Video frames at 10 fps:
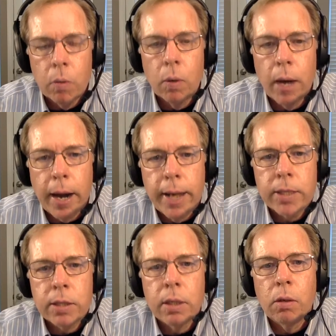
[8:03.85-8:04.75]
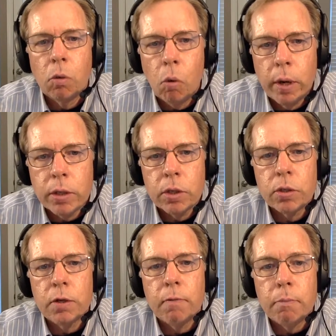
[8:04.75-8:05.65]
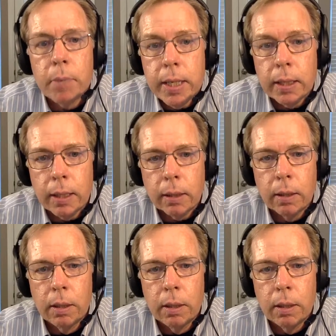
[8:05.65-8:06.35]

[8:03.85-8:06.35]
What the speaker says: We're asking questions of meaning